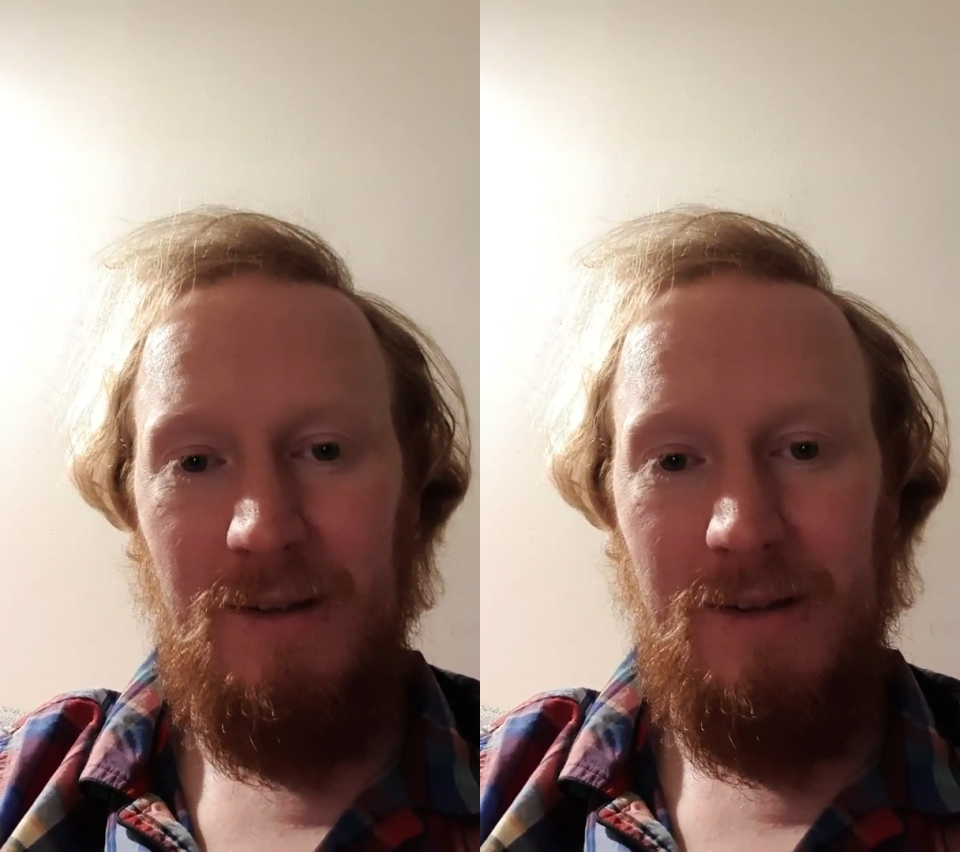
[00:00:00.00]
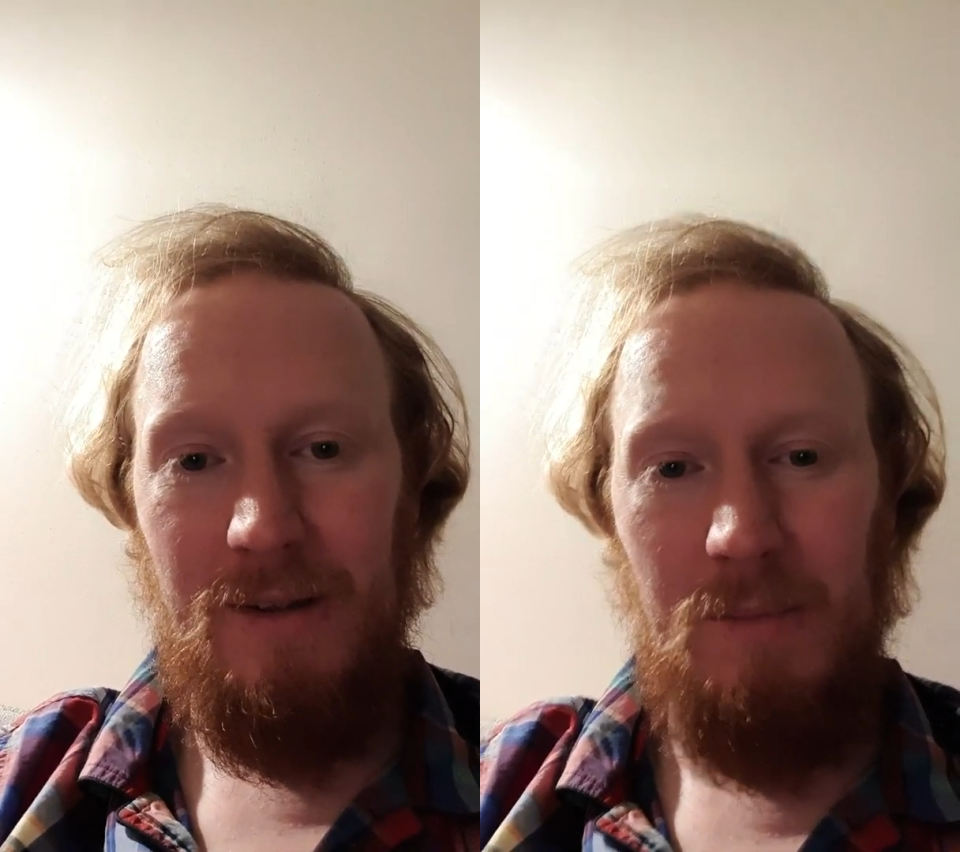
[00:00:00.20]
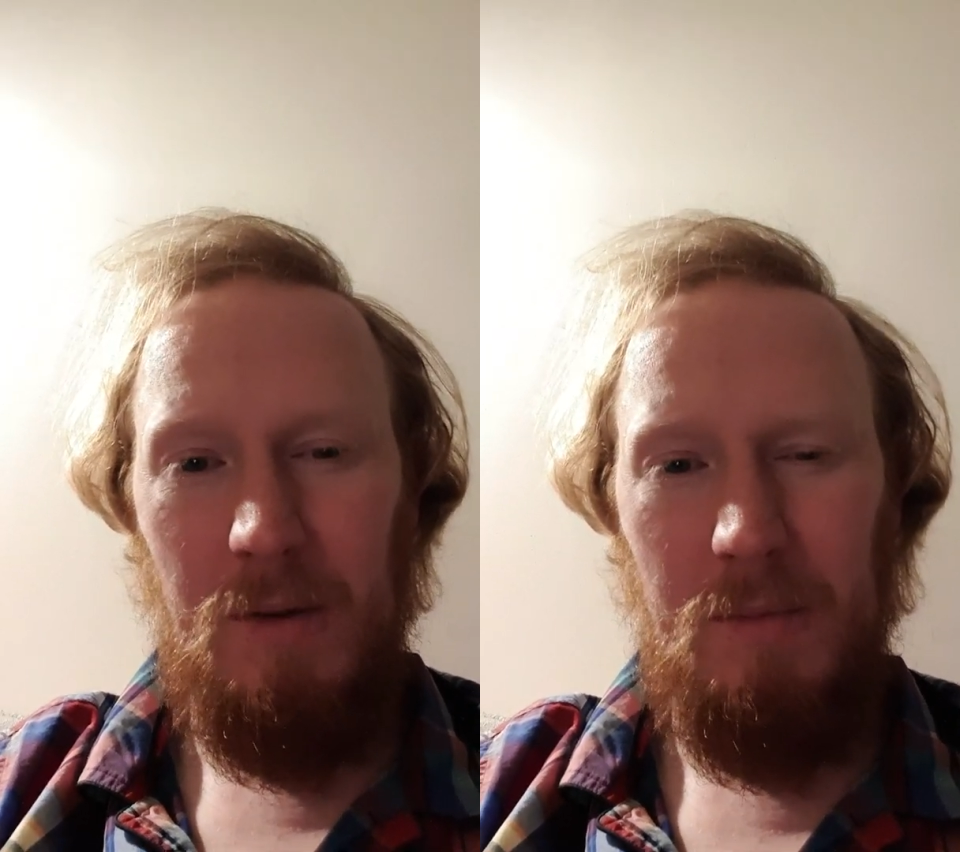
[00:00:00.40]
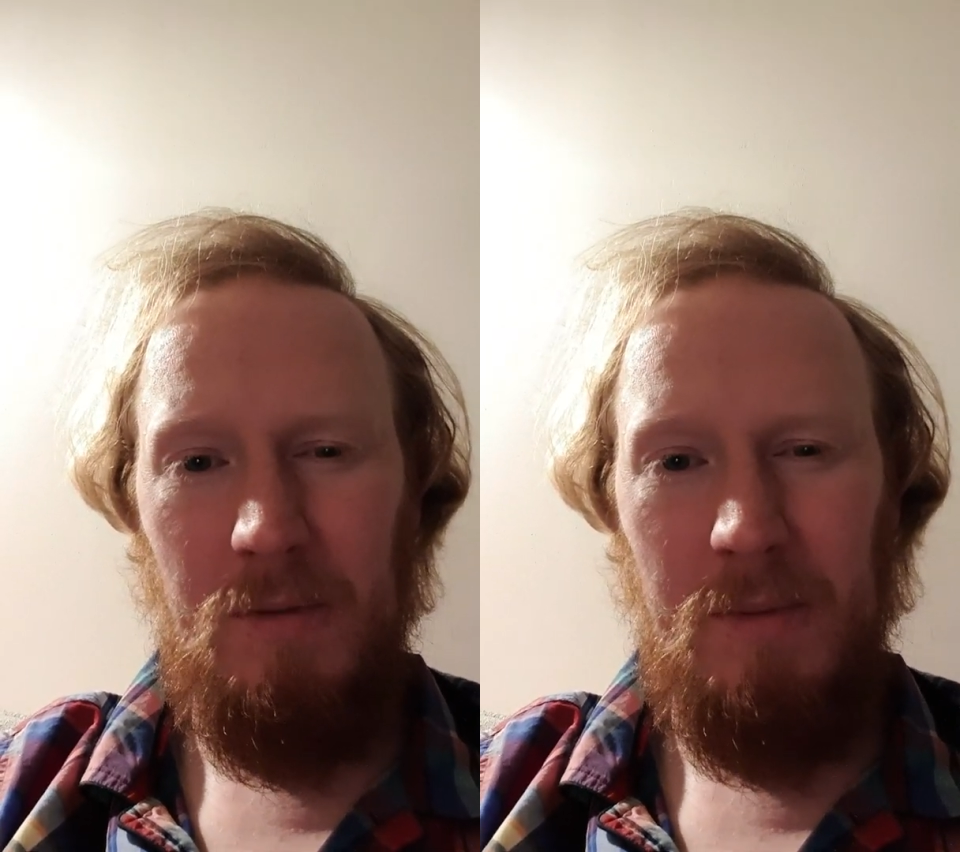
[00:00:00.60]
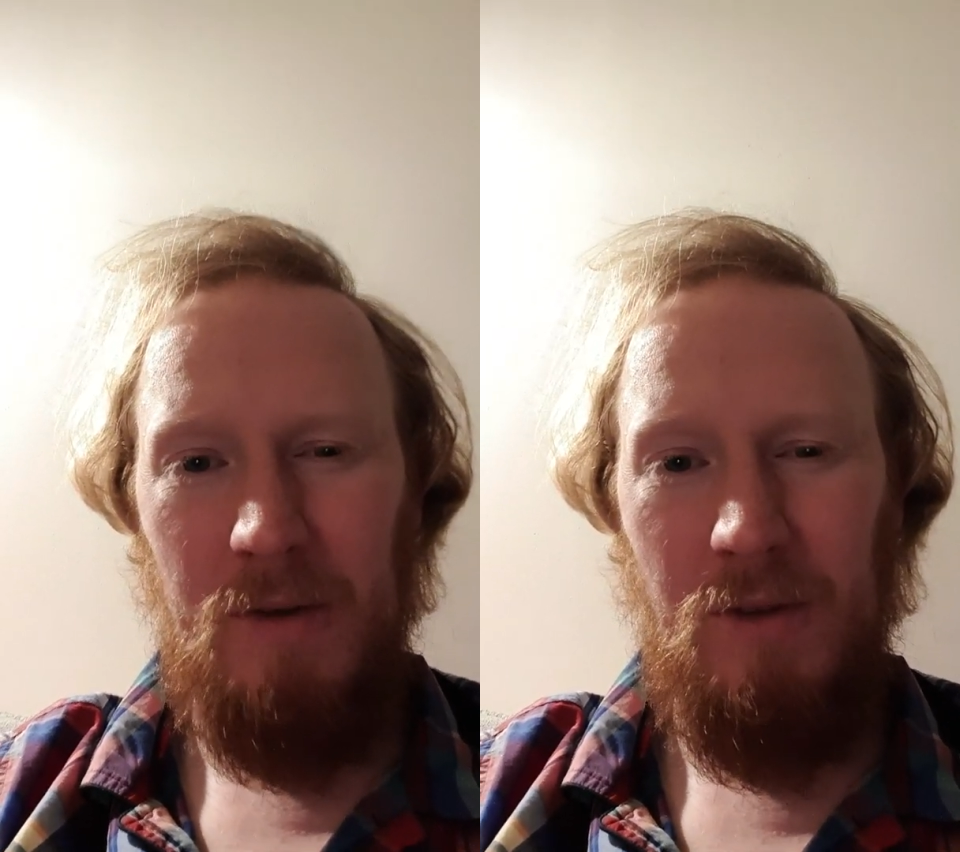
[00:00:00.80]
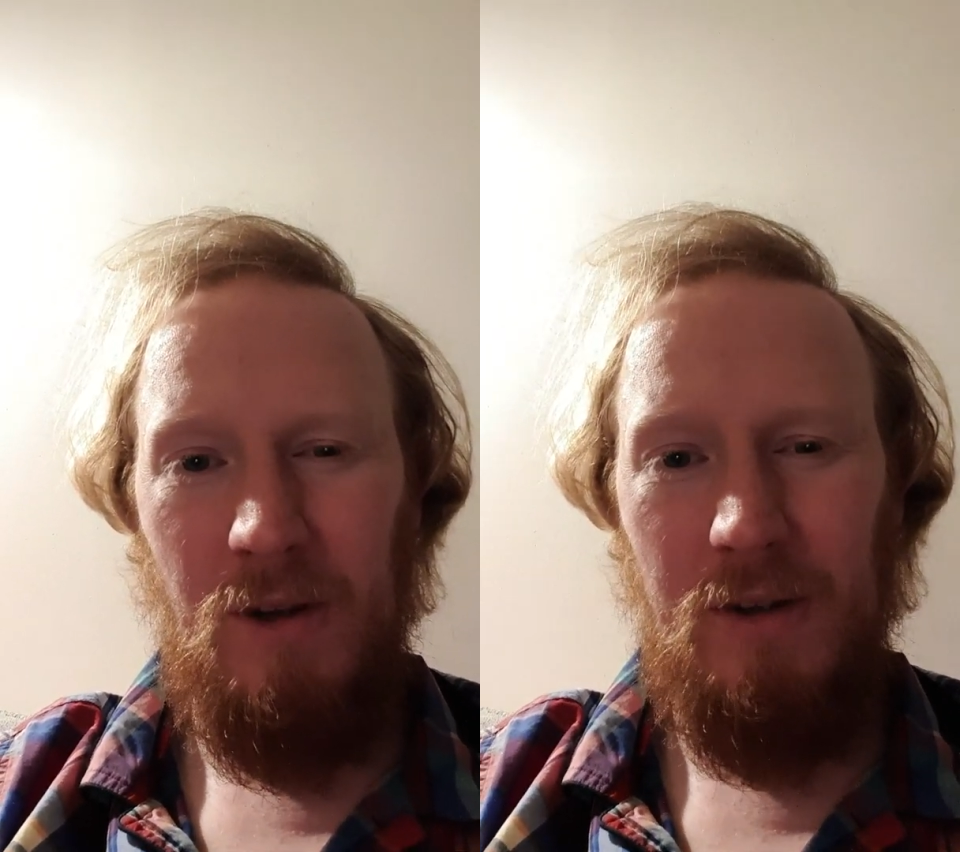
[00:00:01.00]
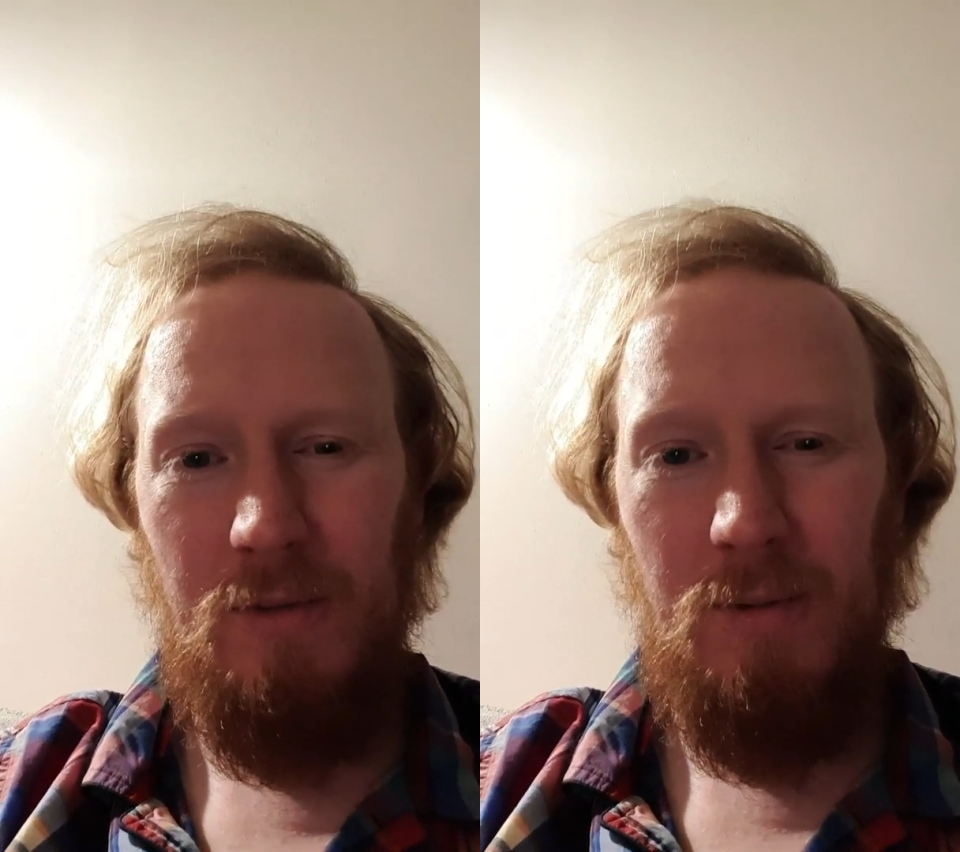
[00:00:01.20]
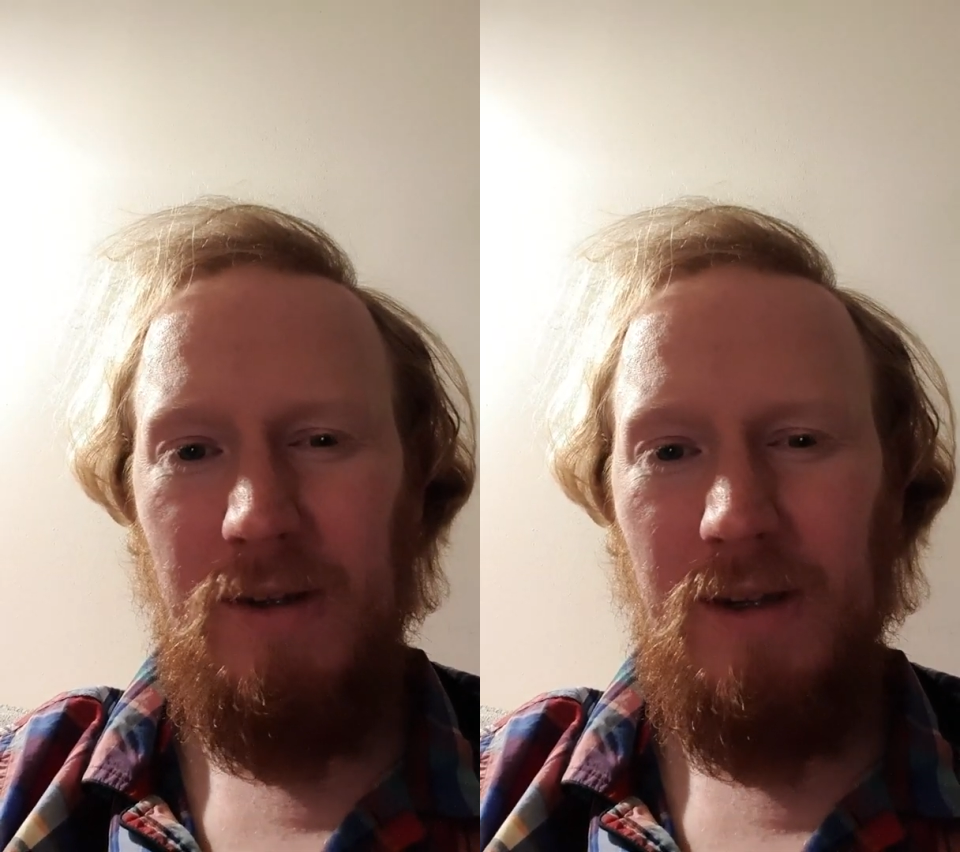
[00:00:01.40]
It's coming up to about
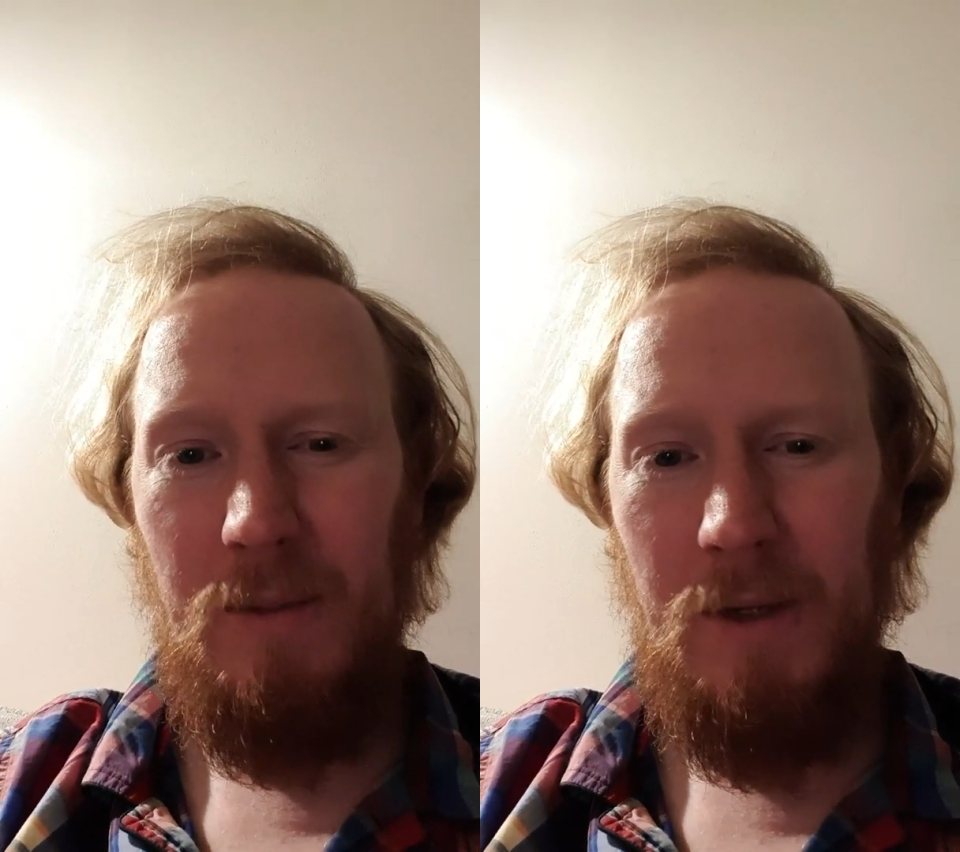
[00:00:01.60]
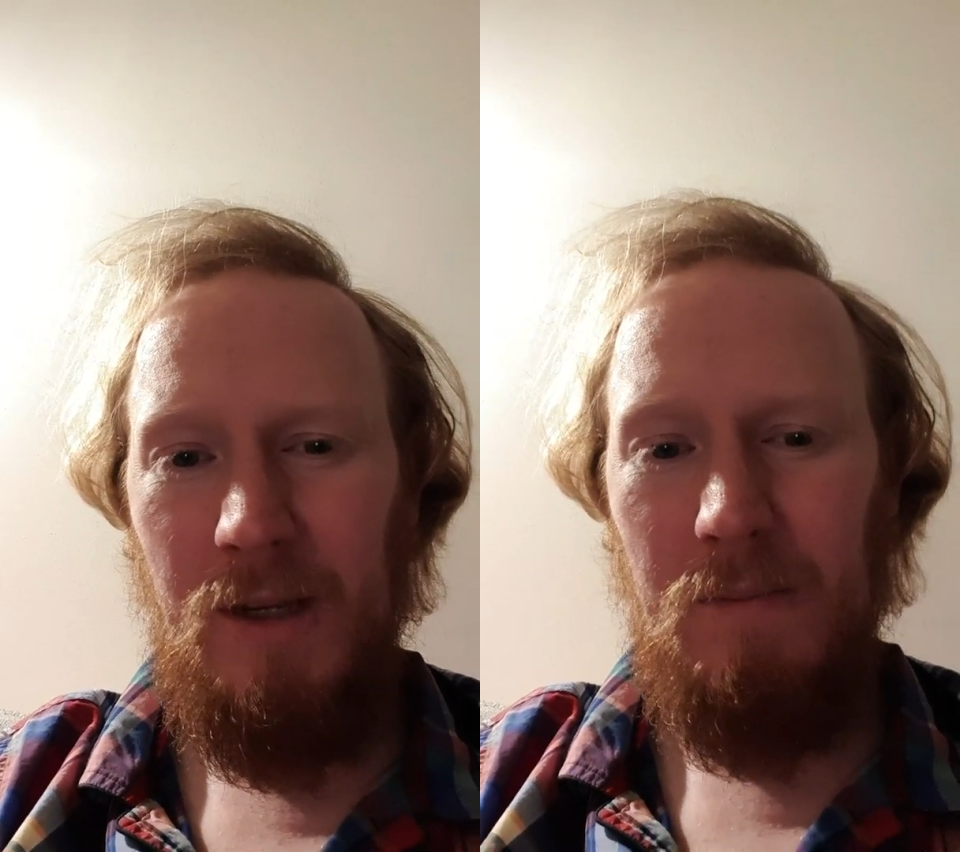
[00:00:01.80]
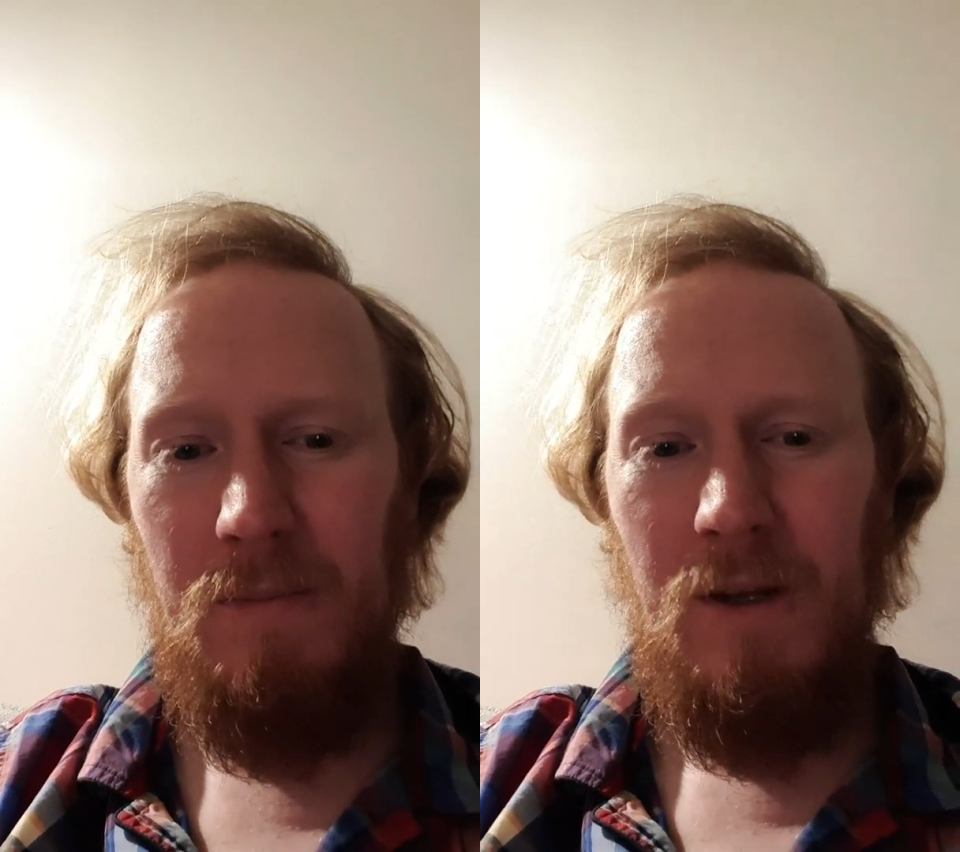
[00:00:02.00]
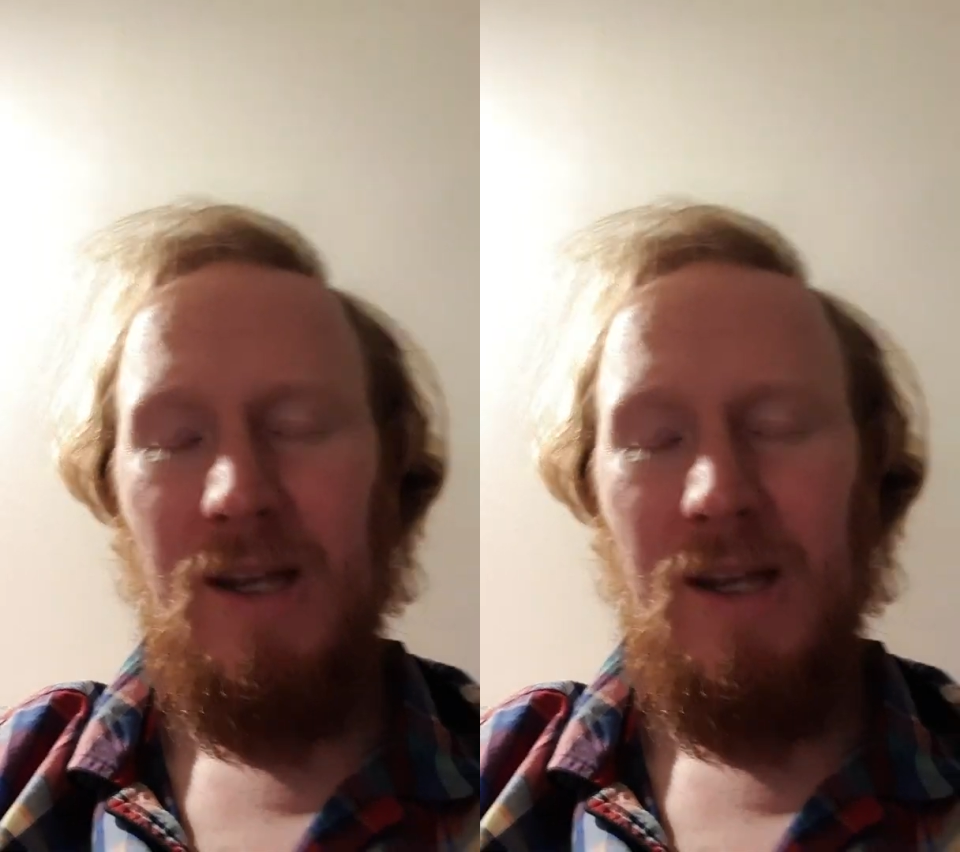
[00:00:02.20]
9:20 p.m.